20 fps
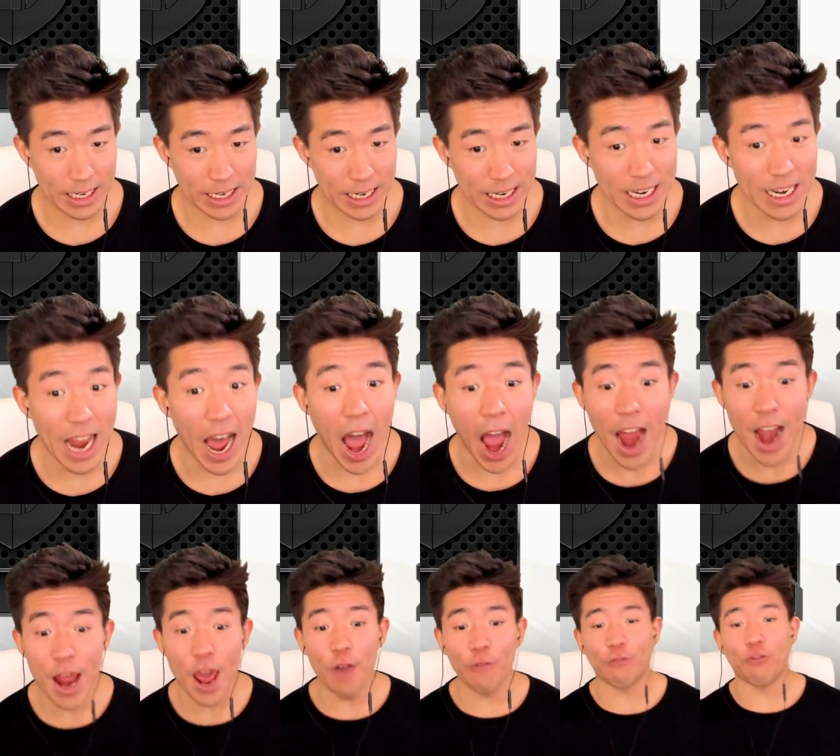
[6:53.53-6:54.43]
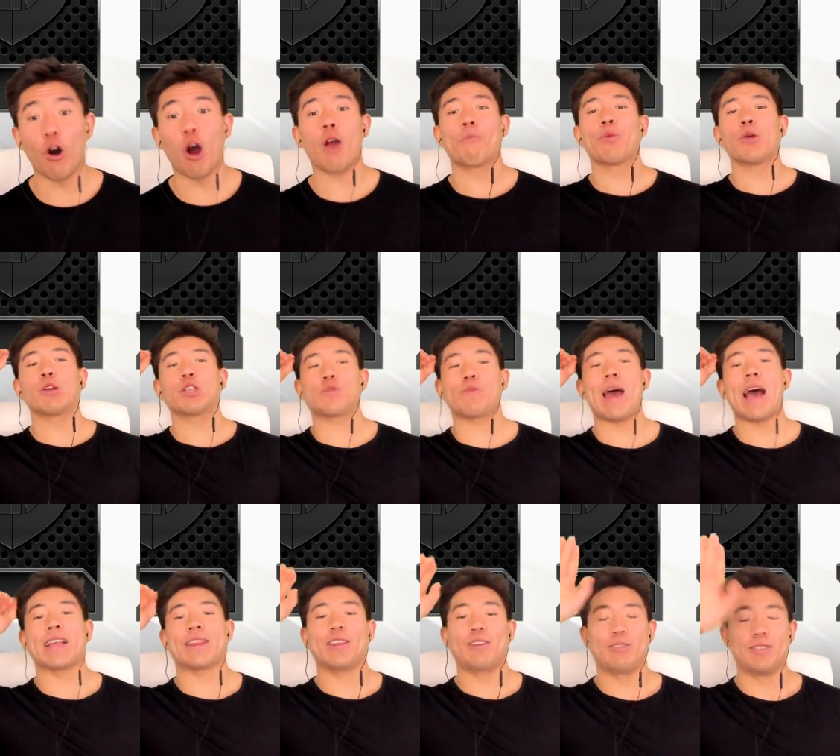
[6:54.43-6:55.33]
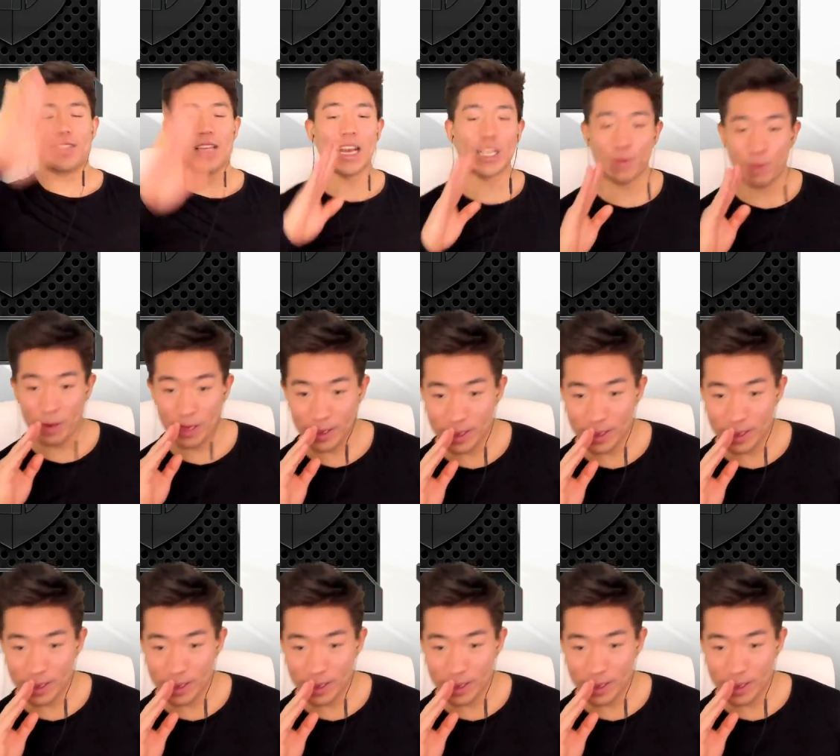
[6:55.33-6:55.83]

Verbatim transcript: 94 Bruce Matthews. That's pretty